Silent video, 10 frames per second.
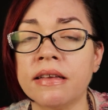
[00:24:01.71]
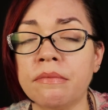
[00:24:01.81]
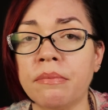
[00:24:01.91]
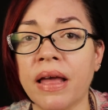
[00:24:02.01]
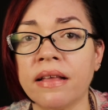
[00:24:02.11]

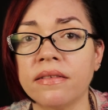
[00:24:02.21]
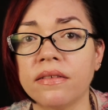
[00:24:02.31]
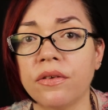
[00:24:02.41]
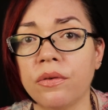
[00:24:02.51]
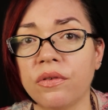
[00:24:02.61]
it
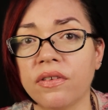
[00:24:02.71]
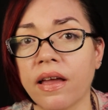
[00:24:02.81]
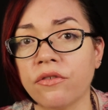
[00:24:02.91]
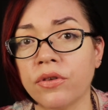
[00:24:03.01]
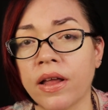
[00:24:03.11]
best to
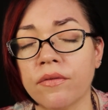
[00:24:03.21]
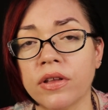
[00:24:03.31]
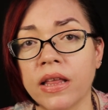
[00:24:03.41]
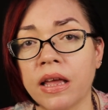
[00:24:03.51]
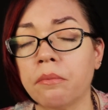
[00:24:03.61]
schedule
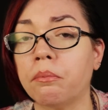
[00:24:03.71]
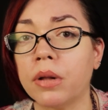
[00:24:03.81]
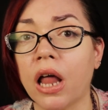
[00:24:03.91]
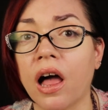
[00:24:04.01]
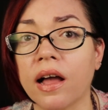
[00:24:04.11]
everything in
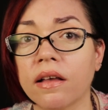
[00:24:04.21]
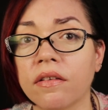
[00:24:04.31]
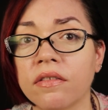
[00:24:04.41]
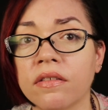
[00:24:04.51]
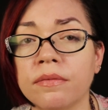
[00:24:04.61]

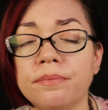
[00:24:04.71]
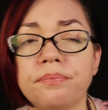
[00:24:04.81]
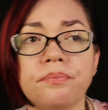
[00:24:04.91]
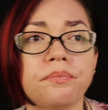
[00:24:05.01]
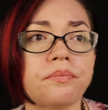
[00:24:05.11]
blocks.
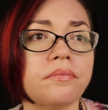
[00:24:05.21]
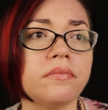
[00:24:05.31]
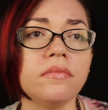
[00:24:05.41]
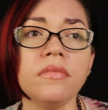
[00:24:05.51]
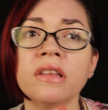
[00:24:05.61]

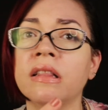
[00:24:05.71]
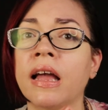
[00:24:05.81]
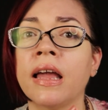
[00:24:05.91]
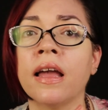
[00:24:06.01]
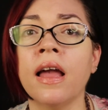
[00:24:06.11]

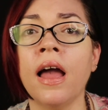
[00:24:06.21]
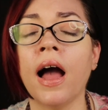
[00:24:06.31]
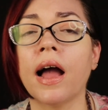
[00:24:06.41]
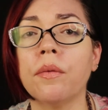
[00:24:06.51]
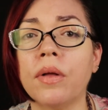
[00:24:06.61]
Like,
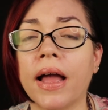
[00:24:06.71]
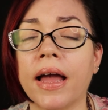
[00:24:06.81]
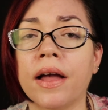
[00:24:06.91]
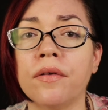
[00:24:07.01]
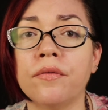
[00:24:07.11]
I will
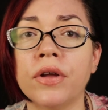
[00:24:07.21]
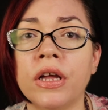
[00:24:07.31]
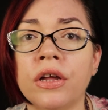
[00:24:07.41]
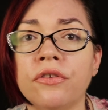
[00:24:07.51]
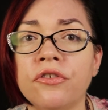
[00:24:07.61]
have
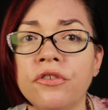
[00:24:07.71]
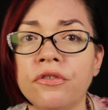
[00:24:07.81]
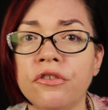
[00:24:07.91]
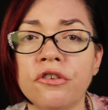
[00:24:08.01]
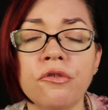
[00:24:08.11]

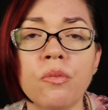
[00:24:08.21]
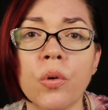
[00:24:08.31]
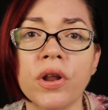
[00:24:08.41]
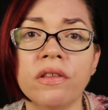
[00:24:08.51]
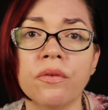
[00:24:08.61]
2
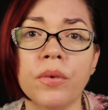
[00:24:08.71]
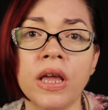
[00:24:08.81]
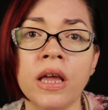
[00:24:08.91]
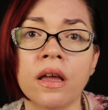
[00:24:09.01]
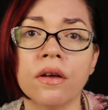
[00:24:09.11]
mornings a
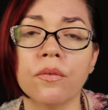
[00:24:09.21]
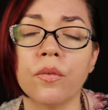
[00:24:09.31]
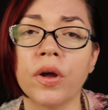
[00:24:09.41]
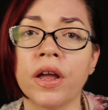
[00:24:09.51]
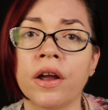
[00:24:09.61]
week
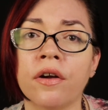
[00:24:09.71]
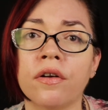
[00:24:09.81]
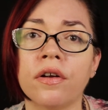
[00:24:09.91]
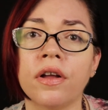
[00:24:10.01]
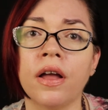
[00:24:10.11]

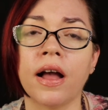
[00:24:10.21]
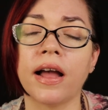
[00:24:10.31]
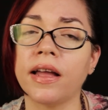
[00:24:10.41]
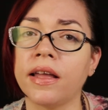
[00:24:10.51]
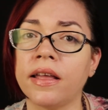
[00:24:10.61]
where
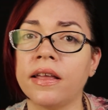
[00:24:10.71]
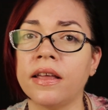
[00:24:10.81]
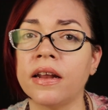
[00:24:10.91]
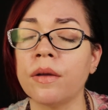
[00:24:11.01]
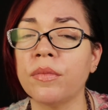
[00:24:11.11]
I
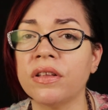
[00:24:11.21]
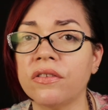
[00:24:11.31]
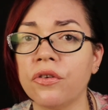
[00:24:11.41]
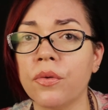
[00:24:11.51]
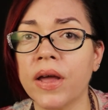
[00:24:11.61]
get up at
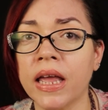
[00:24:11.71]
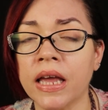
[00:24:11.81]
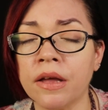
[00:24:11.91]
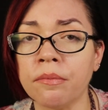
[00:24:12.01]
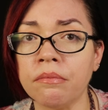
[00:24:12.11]
2
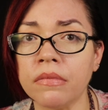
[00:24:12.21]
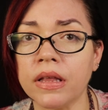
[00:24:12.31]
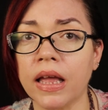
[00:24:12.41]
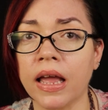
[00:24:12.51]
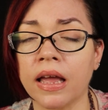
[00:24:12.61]
a.m.
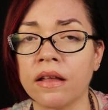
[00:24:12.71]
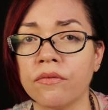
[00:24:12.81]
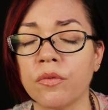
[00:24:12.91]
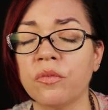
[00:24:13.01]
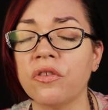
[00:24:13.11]
and
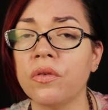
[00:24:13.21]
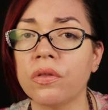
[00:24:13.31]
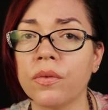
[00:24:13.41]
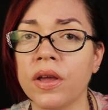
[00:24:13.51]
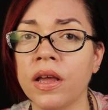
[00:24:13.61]
from 2 to
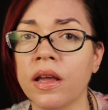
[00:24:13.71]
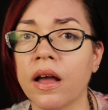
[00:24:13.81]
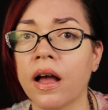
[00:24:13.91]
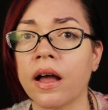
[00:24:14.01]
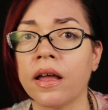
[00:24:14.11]
3
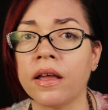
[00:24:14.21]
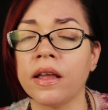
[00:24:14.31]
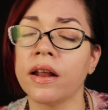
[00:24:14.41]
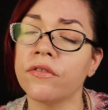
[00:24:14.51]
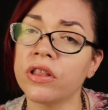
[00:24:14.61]
I
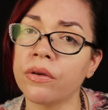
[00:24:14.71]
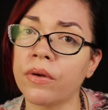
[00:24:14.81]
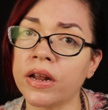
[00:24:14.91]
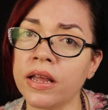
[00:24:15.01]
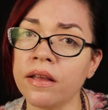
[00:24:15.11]
get everything
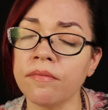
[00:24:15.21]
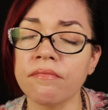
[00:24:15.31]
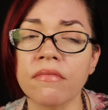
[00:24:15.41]
ready,